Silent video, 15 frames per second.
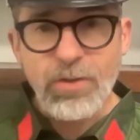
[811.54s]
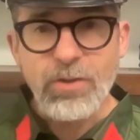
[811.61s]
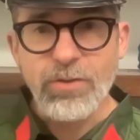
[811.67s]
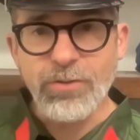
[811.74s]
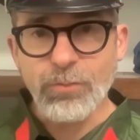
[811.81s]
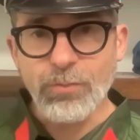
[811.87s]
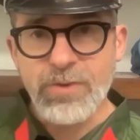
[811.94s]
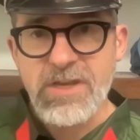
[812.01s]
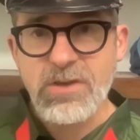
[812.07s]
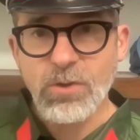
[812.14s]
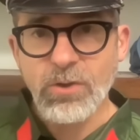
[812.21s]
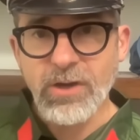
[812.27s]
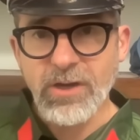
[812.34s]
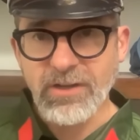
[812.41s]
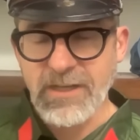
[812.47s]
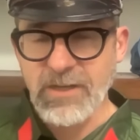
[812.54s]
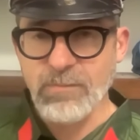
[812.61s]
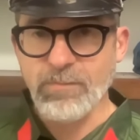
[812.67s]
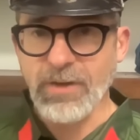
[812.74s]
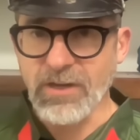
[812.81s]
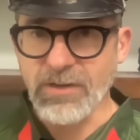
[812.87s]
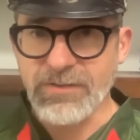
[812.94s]
the recoil
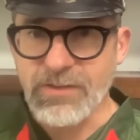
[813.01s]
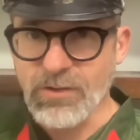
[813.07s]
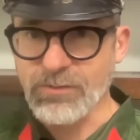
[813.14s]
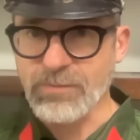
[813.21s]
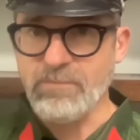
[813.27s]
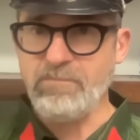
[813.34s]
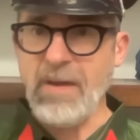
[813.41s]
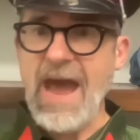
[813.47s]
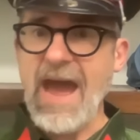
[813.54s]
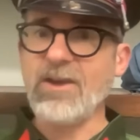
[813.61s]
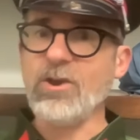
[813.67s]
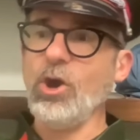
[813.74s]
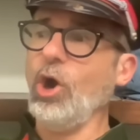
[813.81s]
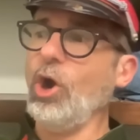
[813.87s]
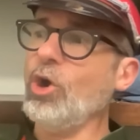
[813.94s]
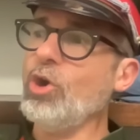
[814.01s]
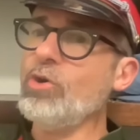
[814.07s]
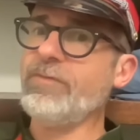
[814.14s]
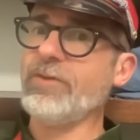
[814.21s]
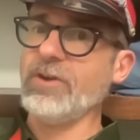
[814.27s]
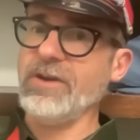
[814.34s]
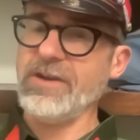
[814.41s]
impulse goes back
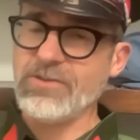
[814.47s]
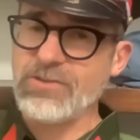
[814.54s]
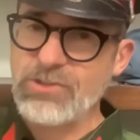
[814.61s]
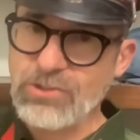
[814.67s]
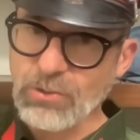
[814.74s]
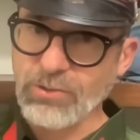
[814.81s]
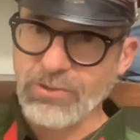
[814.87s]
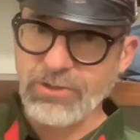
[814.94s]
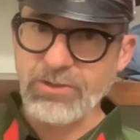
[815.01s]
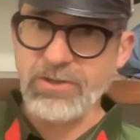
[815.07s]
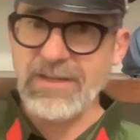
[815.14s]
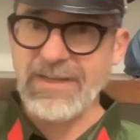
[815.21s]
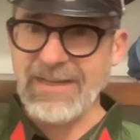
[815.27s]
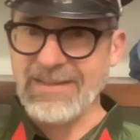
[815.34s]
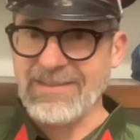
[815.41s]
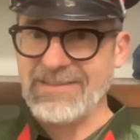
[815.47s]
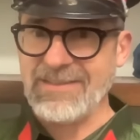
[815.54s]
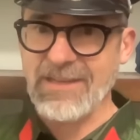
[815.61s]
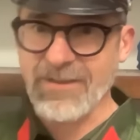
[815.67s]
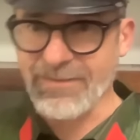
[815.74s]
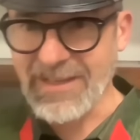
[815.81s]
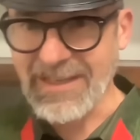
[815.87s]
over his shoulder
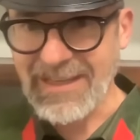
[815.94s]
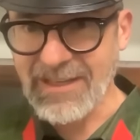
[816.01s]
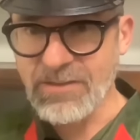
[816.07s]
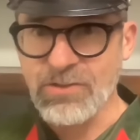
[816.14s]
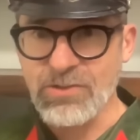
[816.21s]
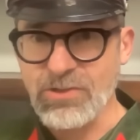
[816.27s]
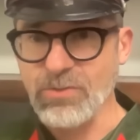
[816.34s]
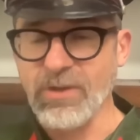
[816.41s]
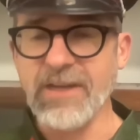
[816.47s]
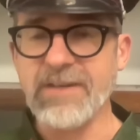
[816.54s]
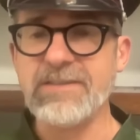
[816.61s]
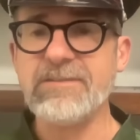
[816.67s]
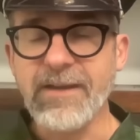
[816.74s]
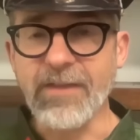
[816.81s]
instead of into it.